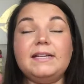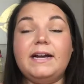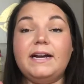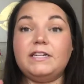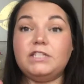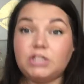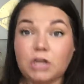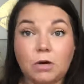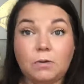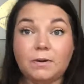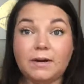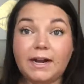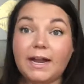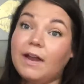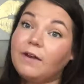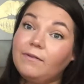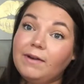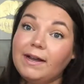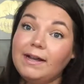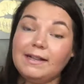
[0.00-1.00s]
and I don't want to
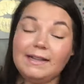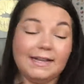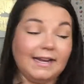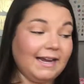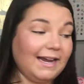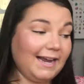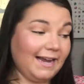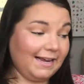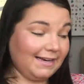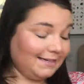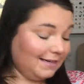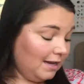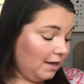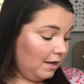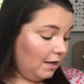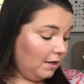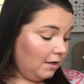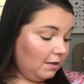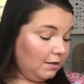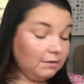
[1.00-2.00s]
get wrinkly, and
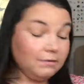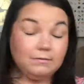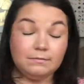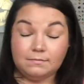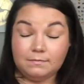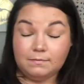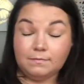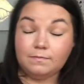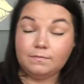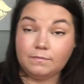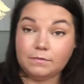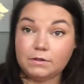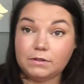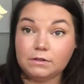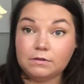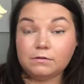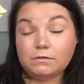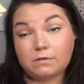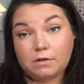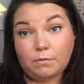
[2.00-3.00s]

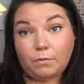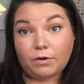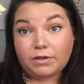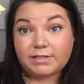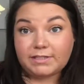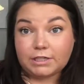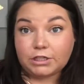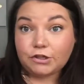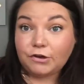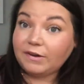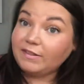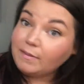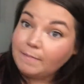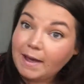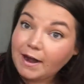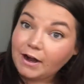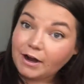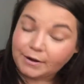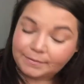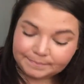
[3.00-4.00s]
the more sunscreen, the
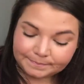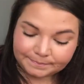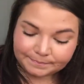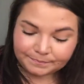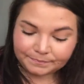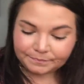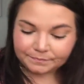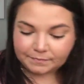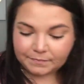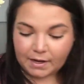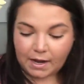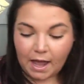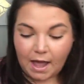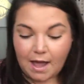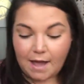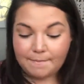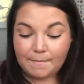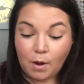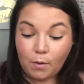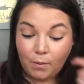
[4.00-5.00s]
better.
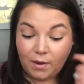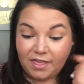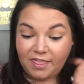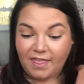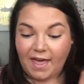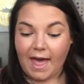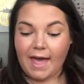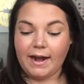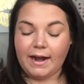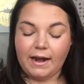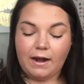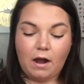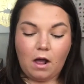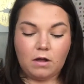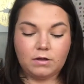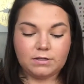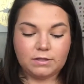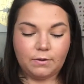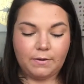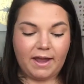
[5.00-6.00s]
Um, with that, it
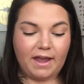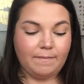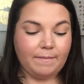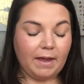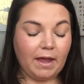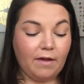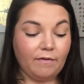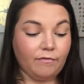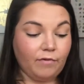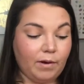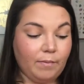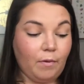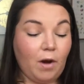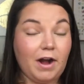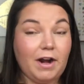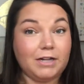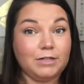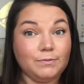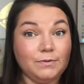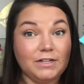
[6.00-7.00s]
also gave me a free
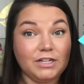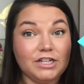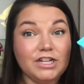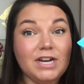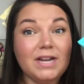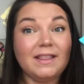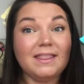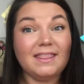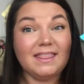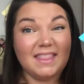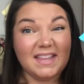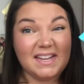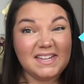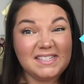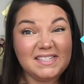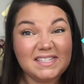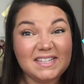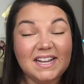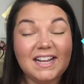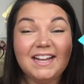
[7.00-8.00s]
product with a
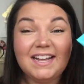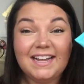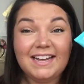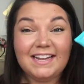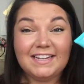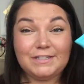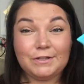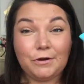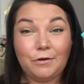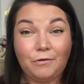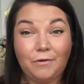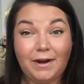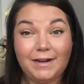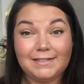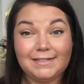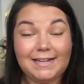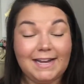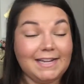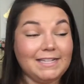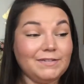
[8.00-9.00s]
this. It's a
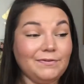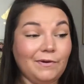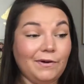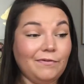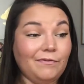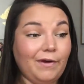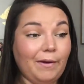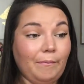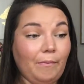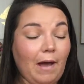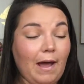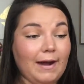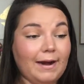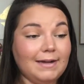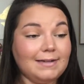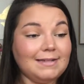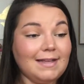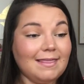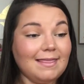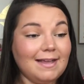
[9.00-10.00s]
great size for a free
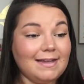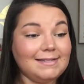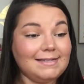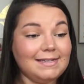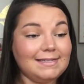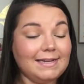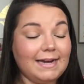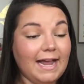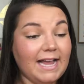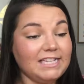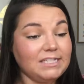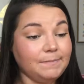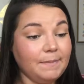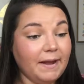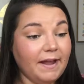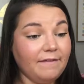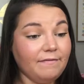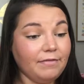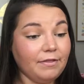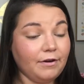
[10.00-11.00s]
product. This is an S
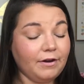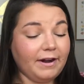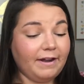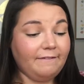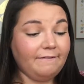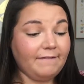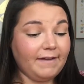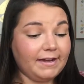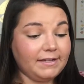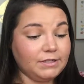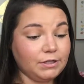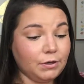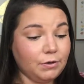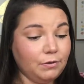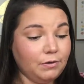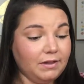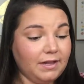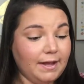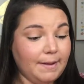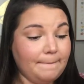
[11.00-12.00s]
P F thirty Face
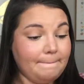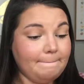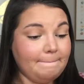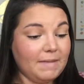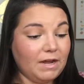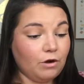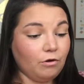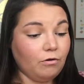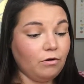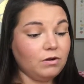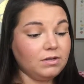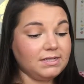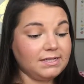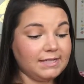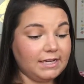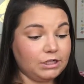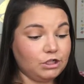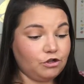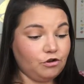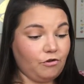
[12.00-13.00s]
Kula Mineral
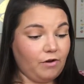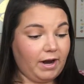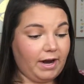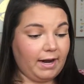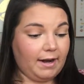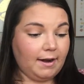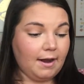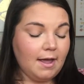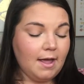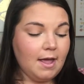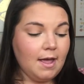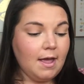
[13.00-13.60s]
Sunscreen